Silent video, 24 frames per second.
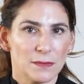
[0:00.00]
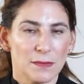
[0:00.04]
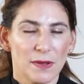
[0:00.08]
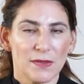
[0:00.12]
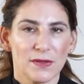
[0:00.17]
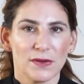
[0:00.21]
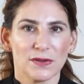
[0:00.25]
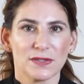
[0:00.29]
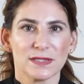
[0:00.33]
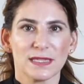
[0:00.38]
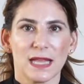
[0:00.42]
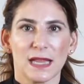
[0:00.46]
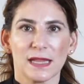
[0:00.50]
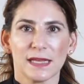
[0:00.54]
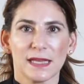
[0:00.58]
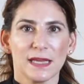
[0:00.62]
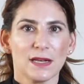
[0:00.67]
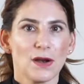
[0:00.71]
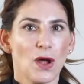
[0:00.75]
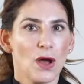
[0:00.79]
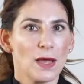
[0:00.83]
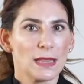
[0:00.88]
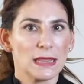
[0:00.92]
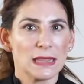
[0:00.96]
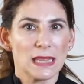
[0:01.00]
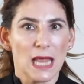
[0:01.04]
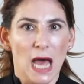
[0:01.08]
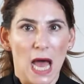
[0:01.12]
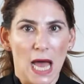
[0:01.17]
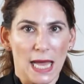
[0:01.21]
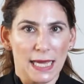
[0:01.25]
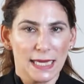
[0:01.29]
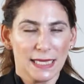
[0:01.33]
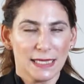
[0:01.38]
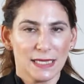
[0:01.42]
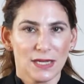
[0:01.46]
Whether you're selling it
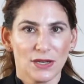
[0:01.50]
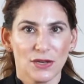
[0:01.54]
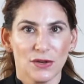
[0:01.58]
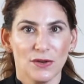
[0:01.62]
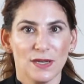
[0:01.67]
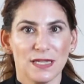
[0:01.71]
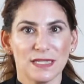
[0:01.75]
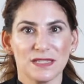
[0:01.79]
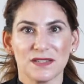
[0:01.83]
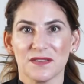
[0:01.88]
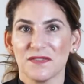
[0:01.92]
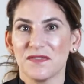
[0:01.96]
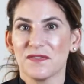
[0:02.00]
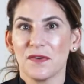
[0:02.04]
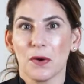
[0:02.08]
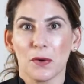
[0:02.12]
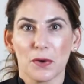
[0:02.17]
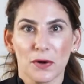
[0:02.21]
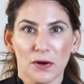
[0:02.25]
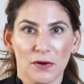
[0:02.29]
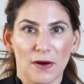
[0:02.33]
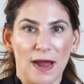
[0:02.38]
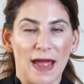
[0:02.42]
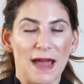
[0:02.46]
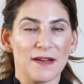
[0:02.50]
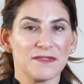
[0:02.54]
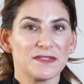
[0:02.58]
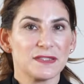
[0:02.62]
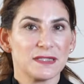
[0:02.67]
online and you need to photograph